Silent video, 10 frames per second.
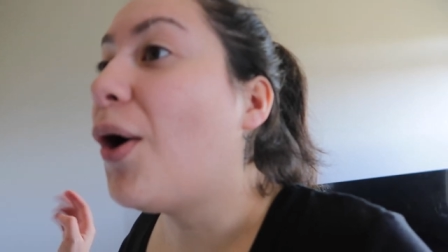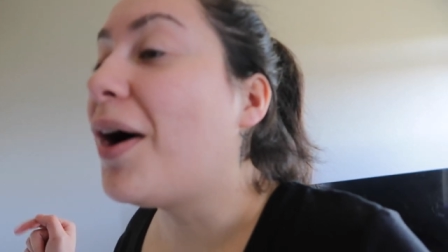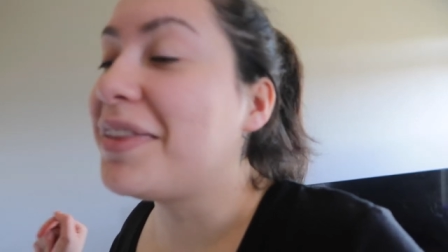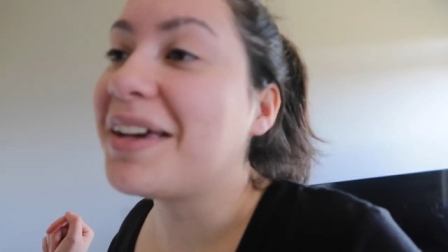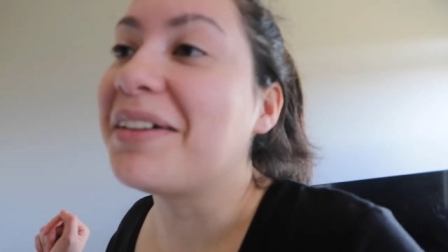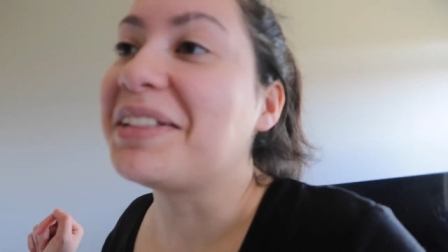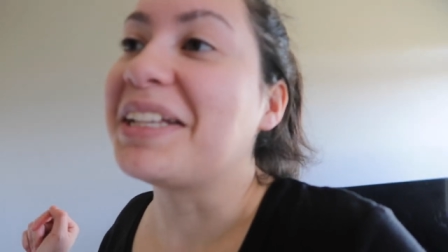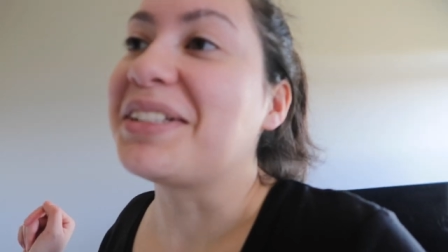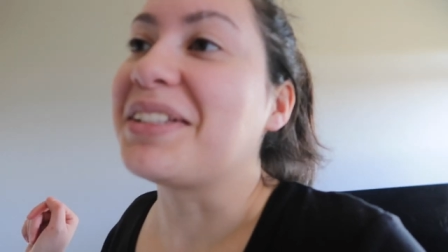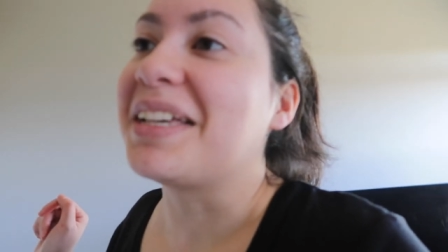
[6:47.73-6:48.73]
i think i have to
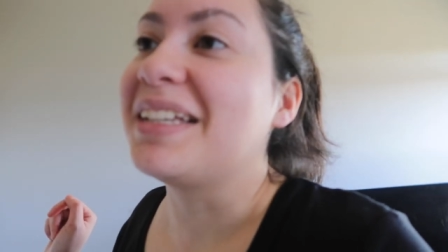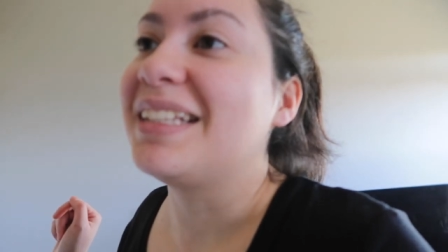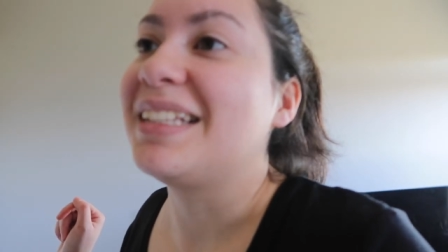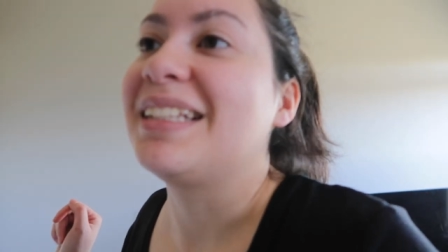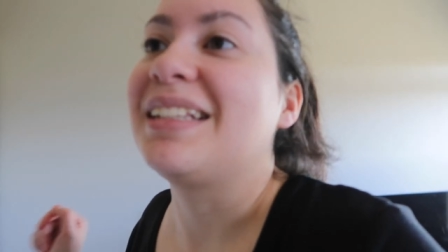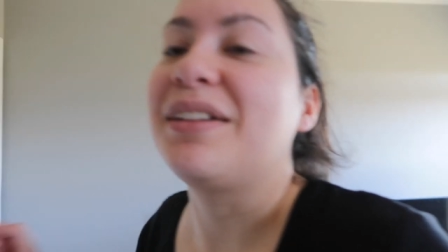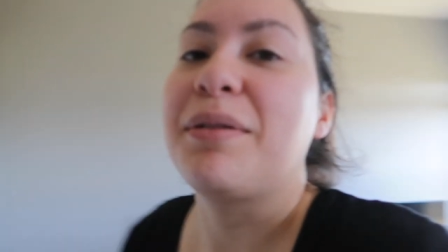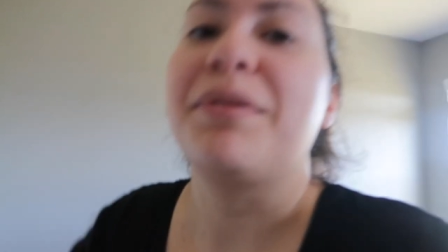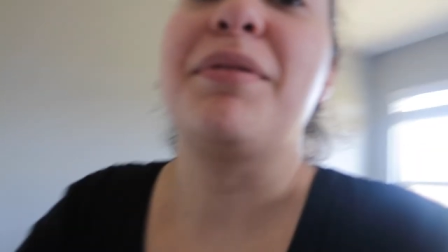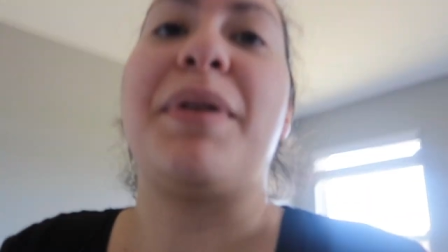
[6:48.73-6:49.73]
answer that okay, okay i'll be right